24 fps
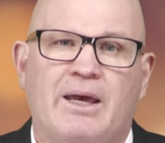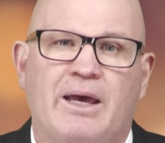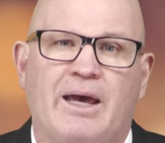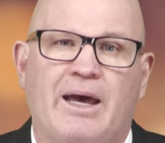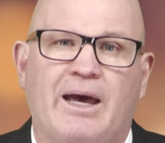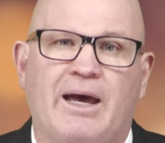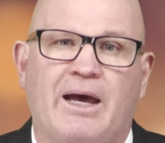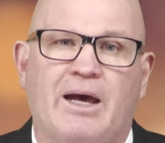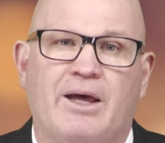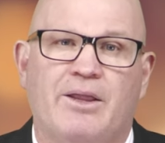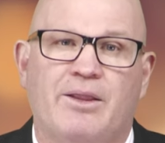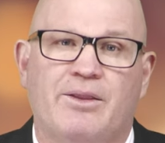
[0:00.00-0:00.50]

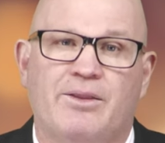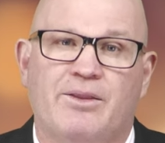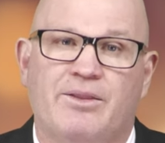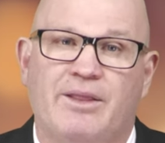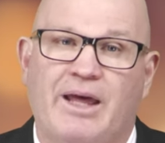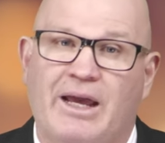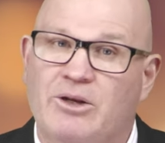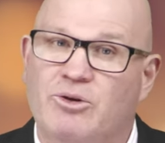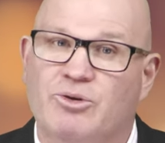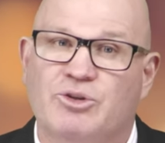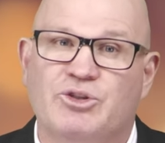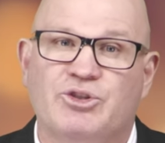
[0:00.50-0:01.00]

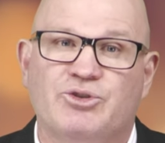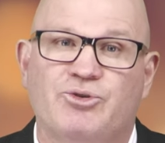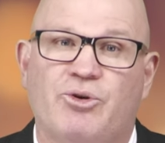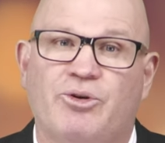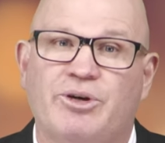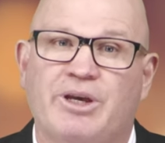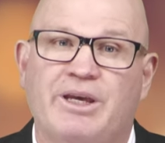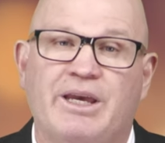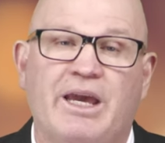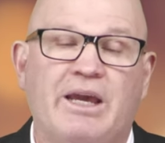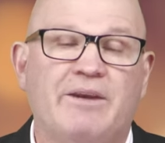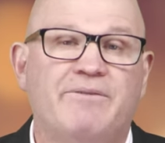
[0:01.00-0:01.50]
They look
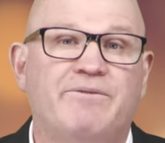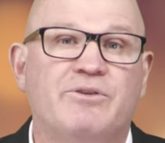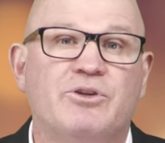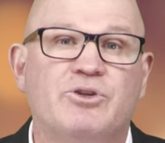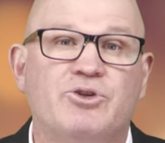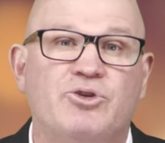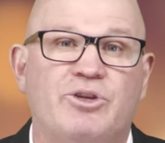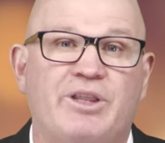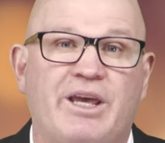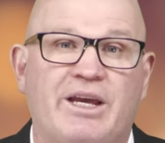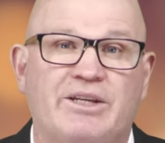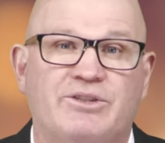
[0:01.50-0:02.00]
strong again for
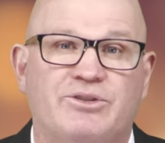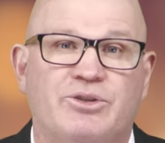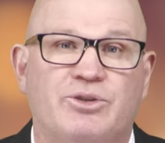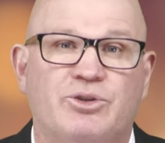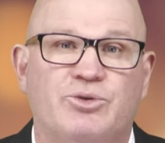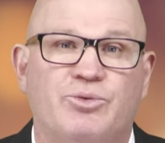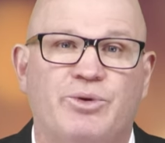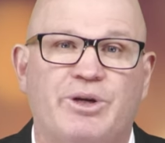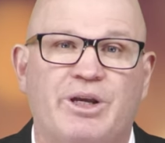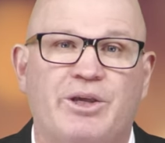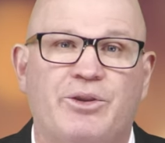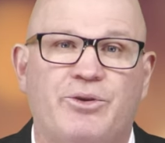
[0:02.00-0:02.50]

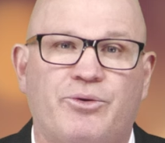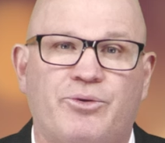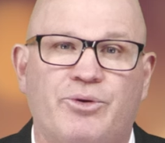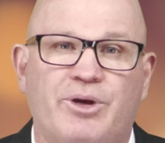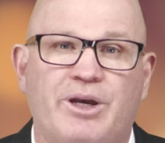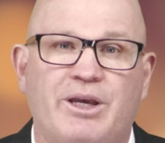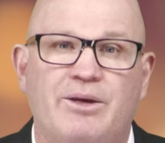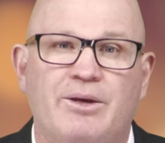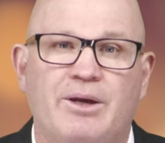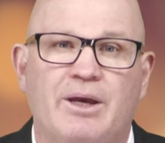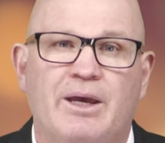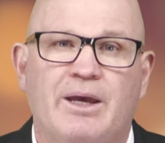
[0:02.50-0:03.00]

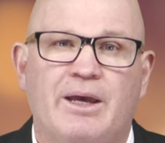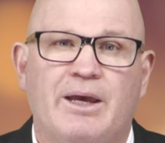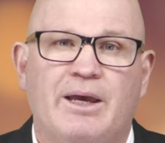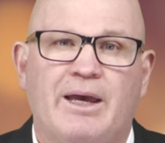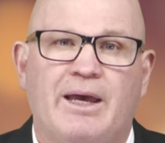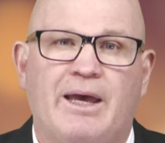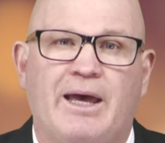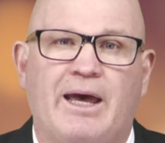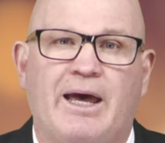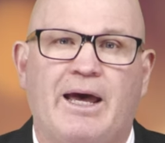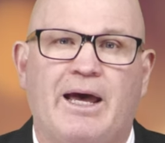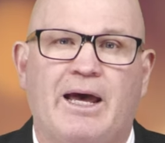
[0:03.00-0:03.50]
2023,
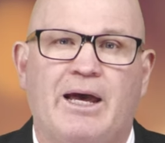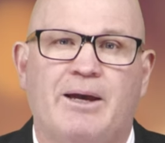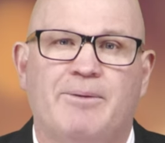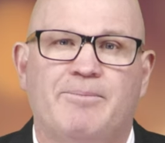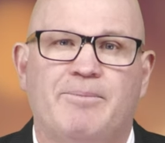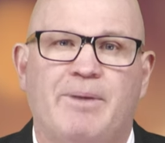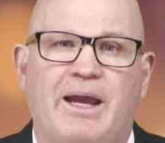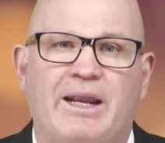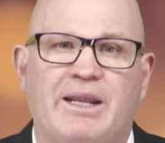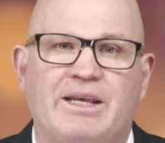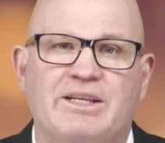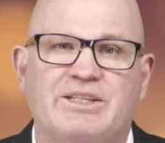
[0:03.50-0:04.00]

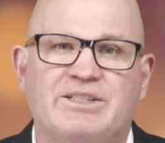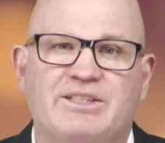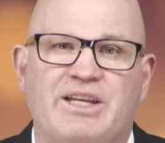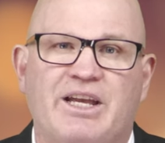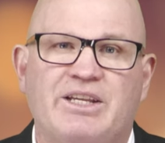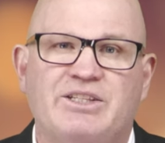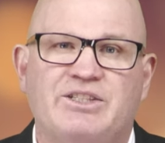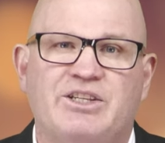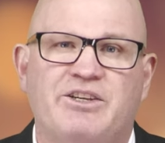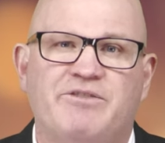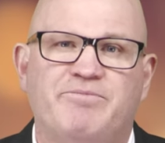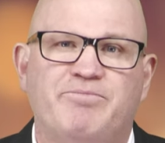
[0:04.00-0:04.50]
and
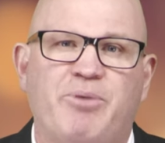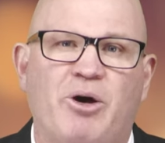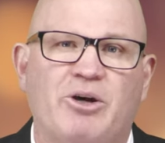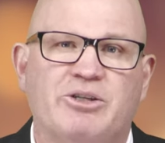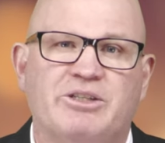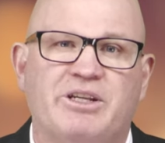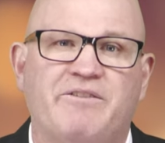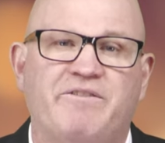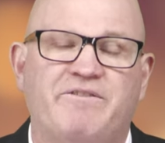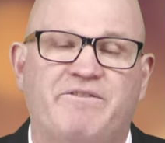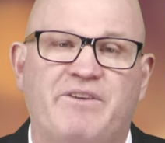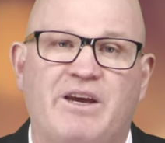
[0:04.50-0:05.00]
extensive
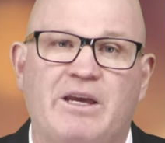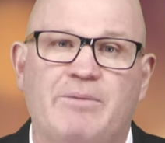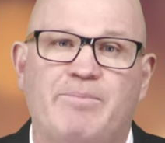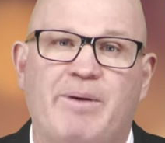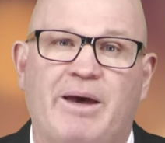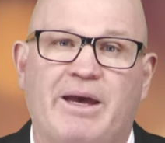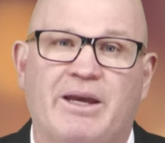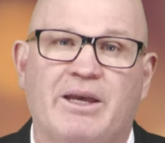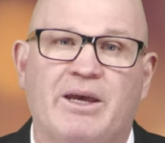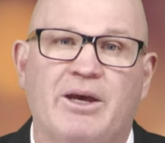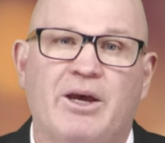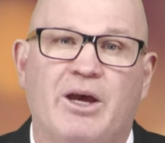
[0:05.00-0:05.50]
positive
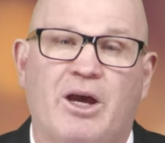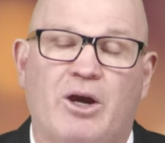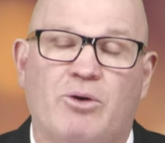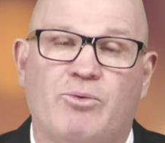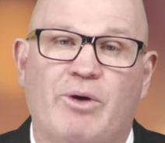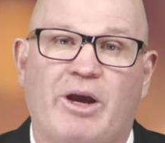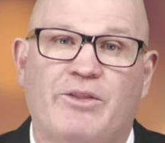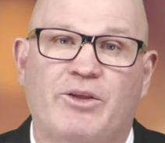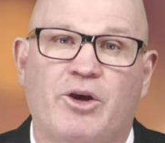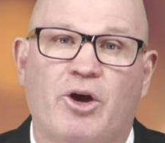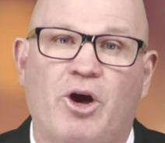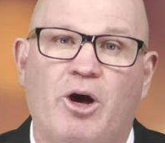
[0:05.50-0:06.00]
feedback
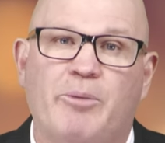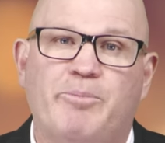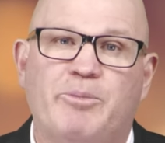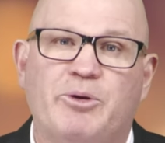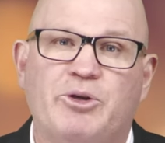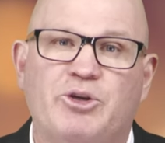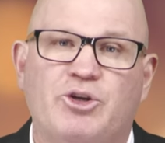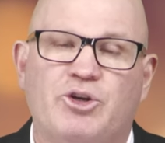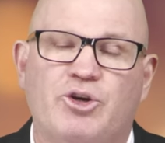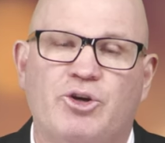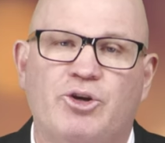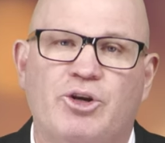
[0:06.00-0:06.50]
around the
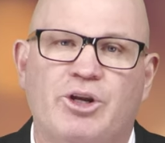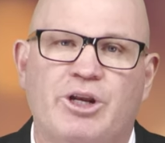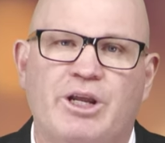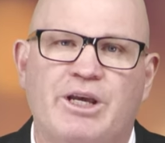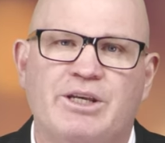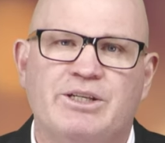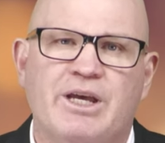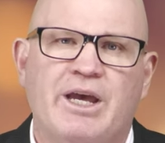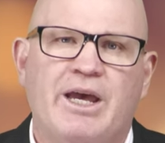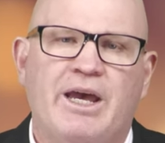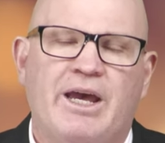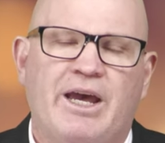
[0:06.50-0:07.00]

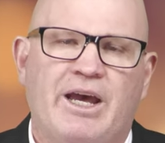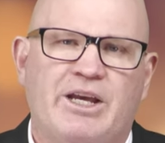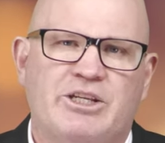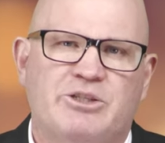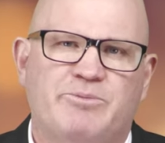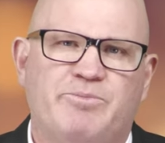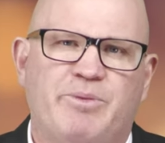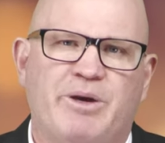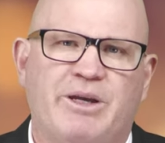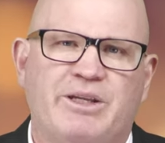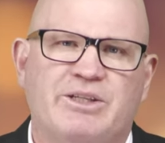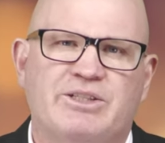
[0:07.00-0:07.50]
opportunities has
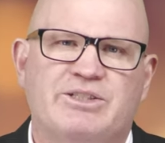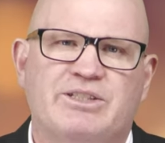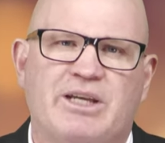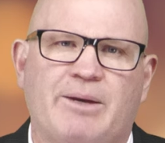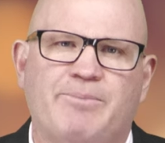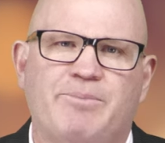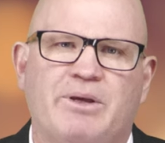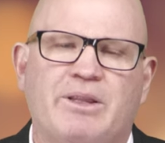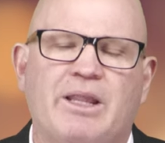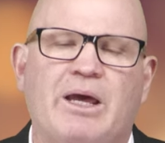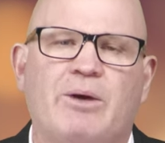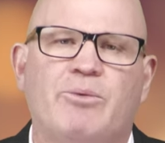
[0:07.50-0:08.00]
been
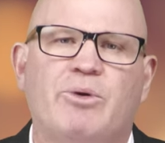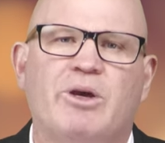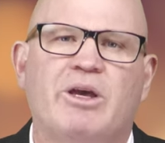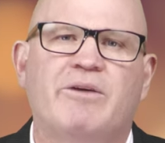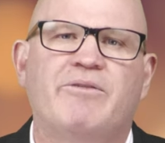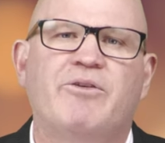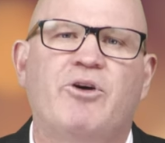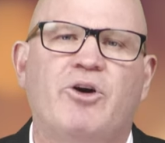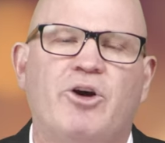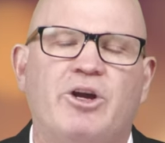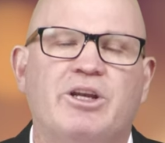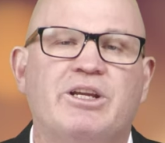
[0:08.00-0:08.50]
something that we
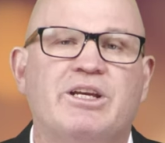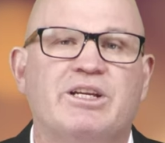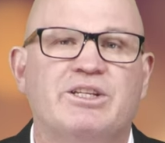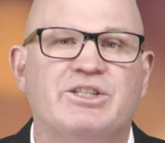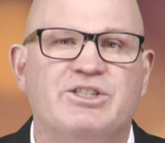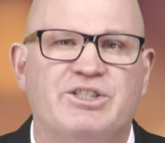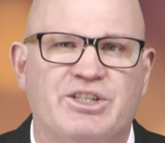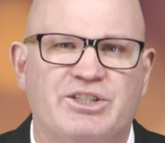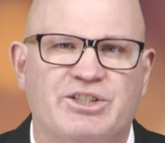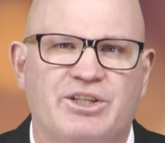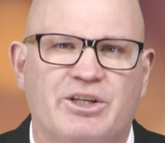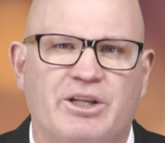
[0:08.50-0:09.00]
have heard
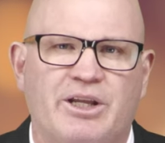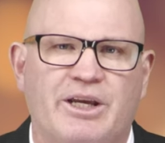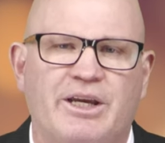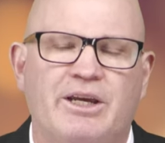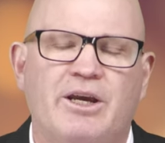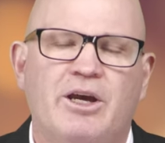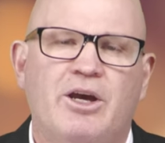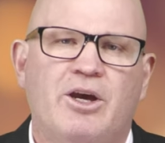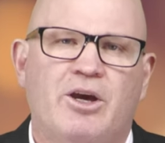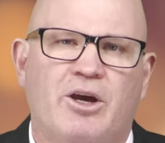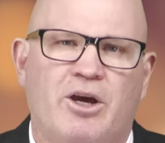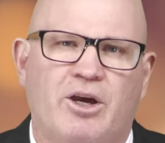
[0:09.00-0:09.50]
consistently
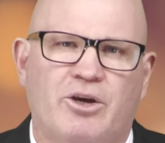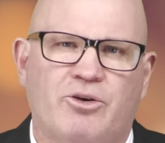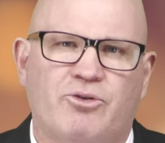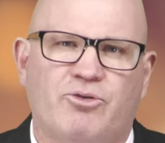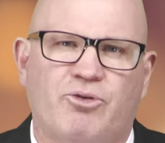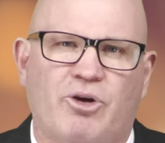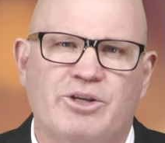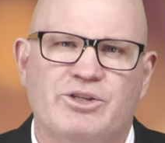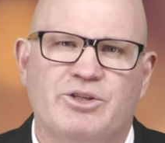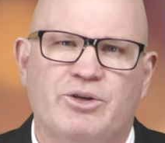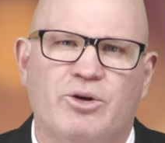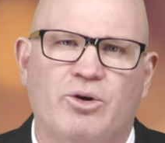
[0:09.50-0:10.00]

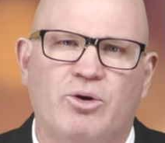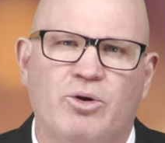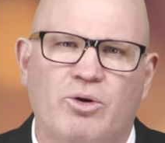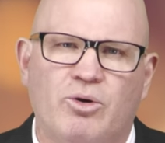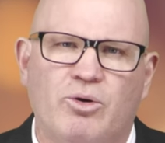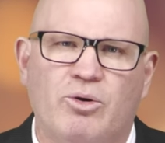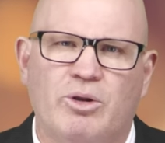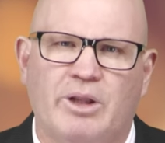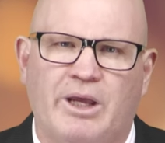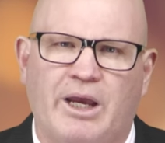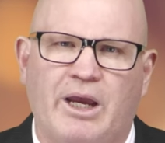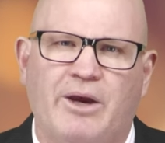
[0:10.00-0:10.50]
across
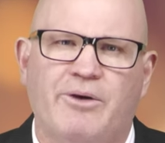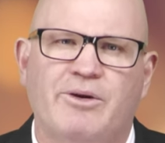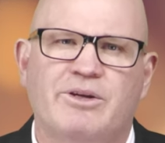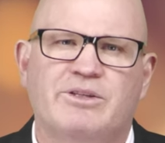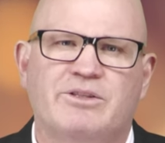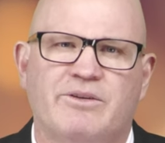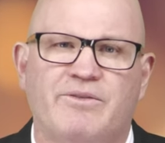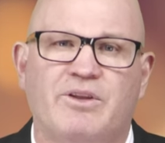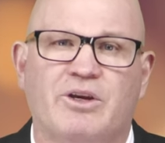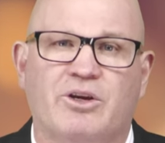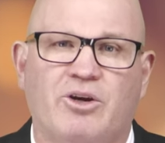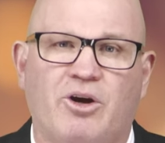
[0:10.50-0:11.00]
all areas
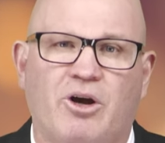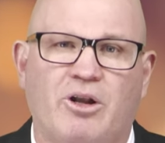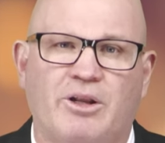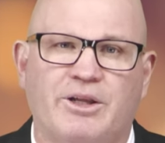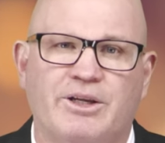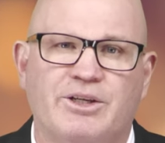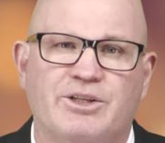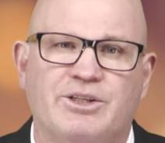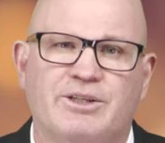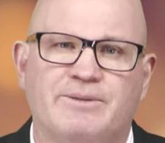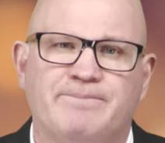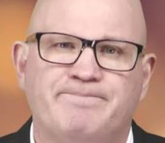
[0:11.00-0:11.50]
of the
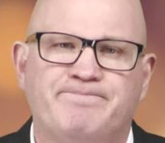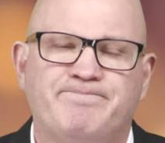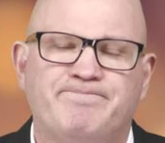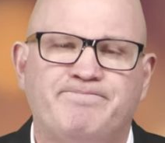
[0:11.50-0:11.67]
college.